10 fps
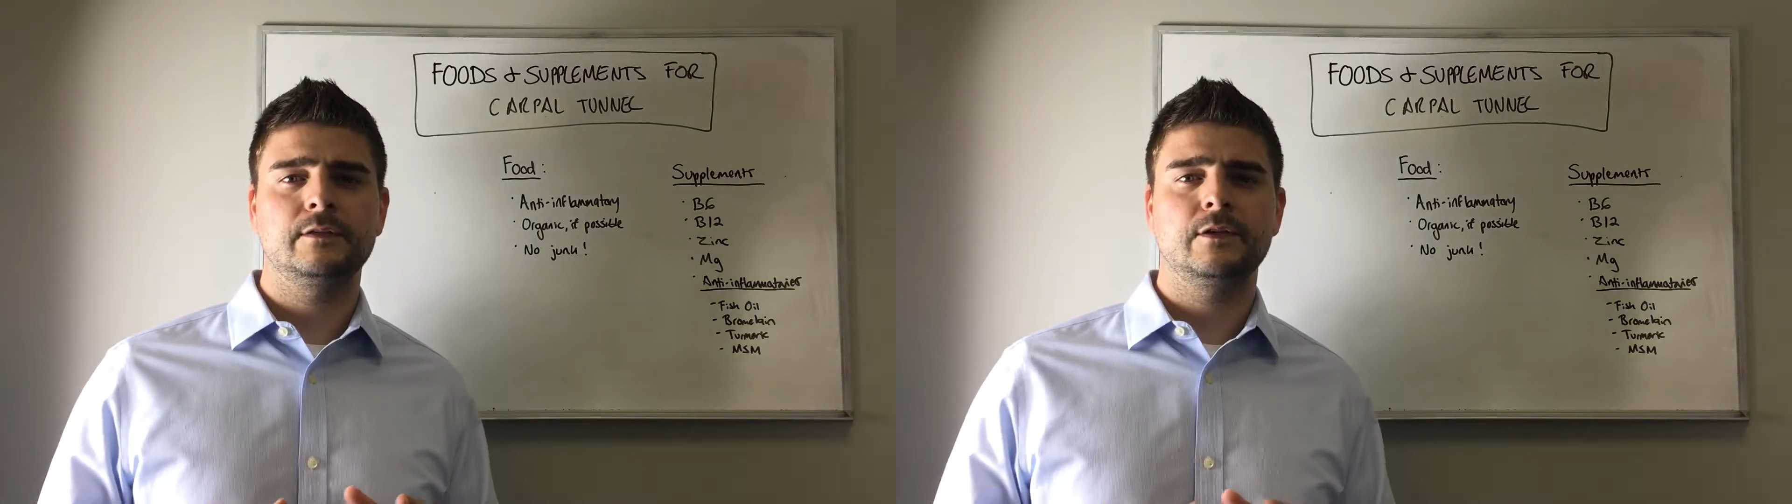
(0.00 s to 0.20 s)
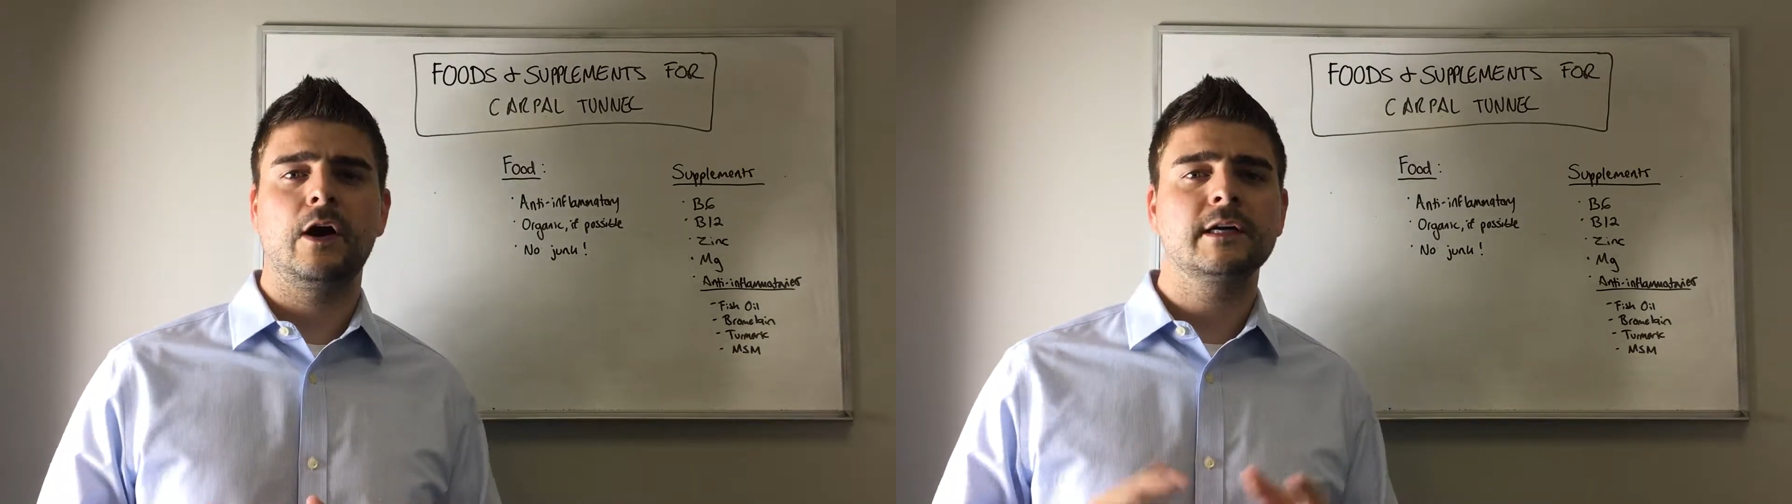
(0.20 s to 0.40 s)

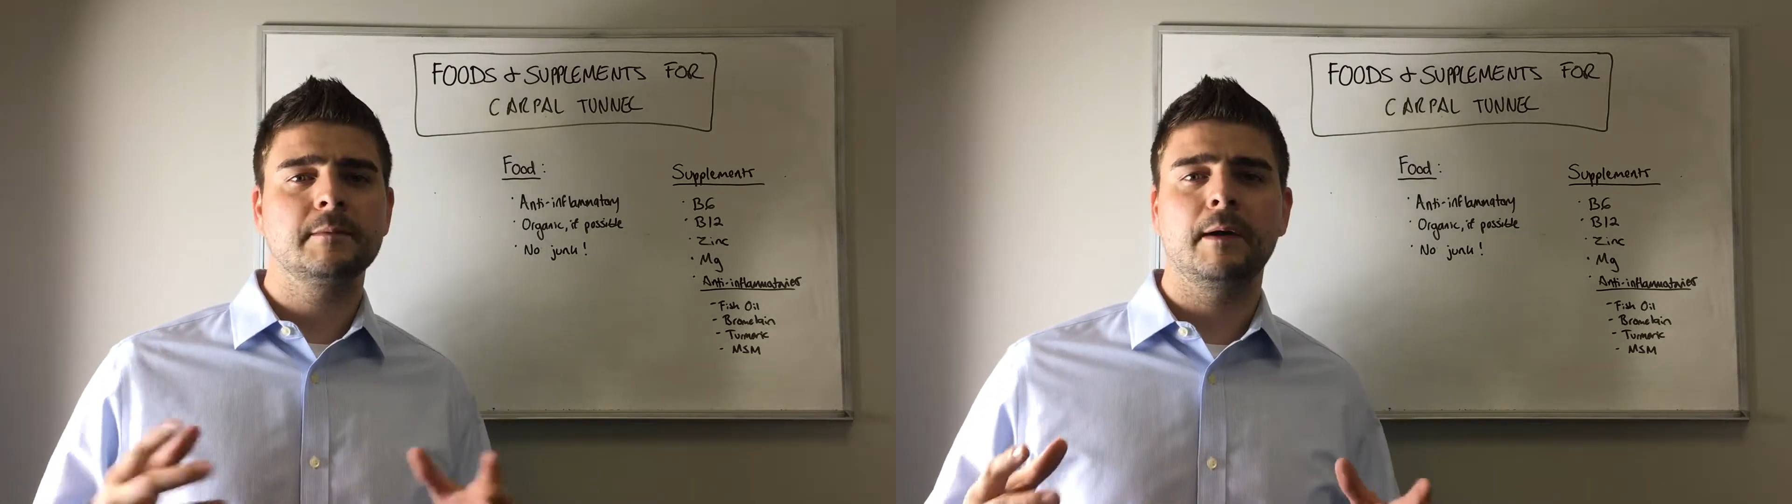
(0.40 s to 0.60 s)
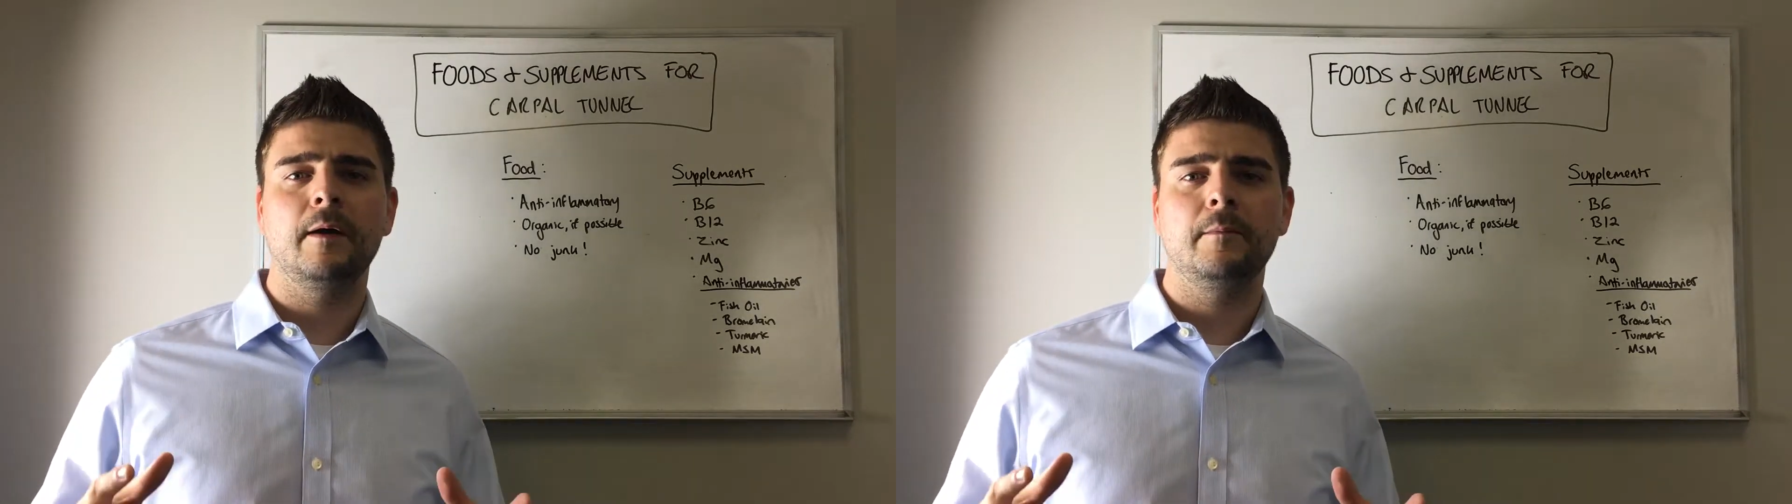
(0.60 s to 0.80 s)
talked
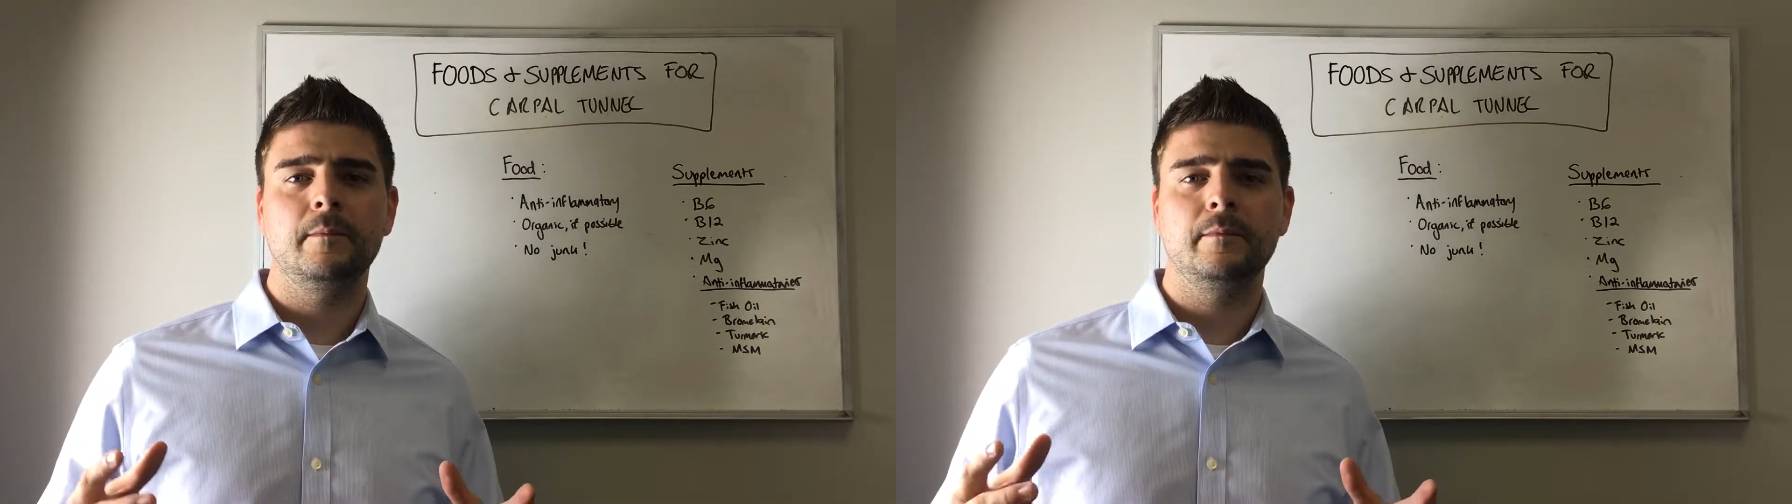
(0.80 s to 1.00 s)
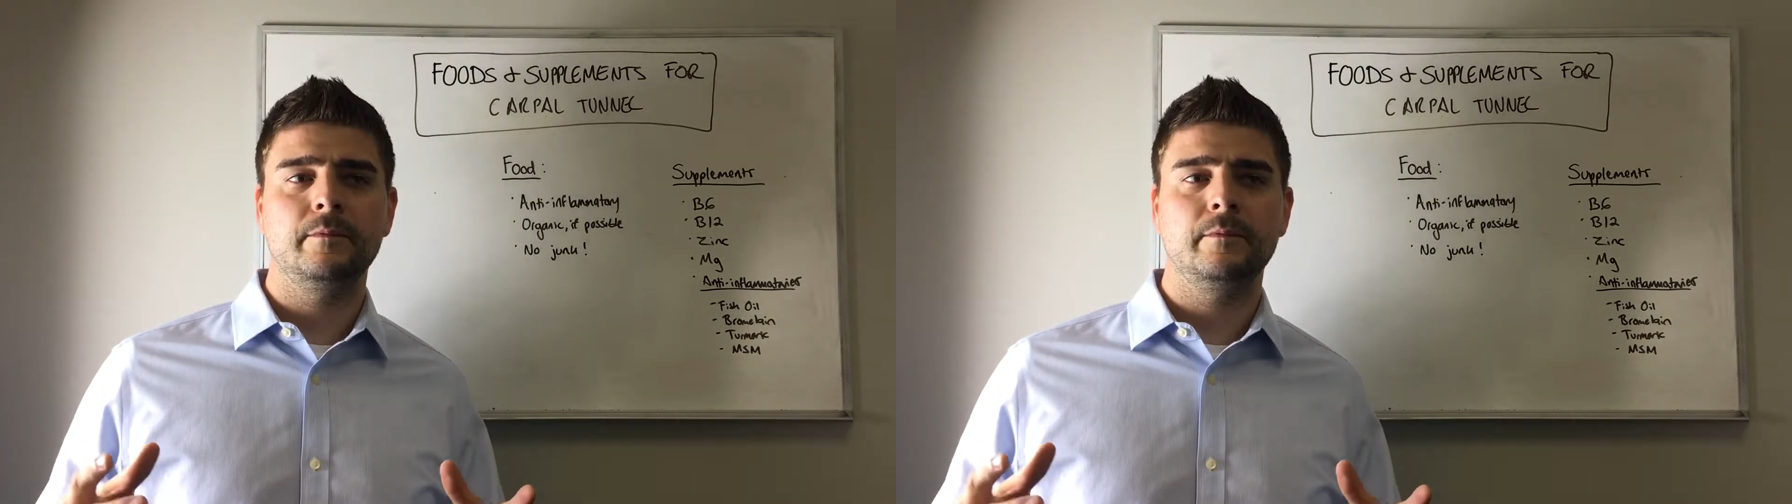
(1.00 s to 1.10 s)
about